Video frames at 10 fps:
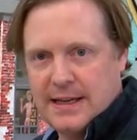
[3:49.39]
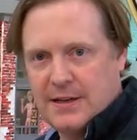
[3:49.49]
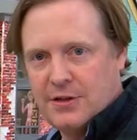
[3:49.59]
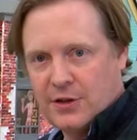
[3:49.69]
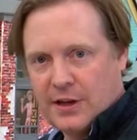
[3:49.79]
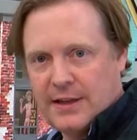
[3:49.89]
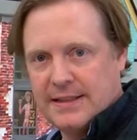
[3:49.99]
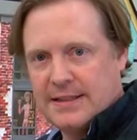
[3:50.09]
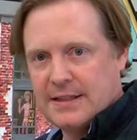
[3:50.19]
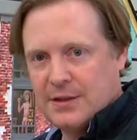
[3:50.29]
and
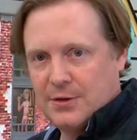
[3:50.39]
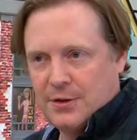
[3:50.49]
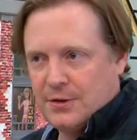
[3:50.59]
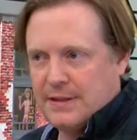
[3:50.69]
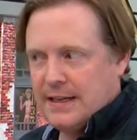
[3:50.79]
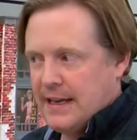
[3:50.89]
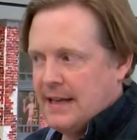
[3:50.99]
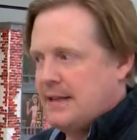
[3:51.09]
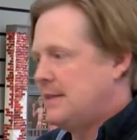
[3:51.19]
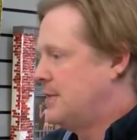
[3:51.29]
drawings and doodles, and
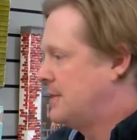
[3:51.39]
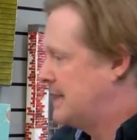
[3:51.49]
again, these little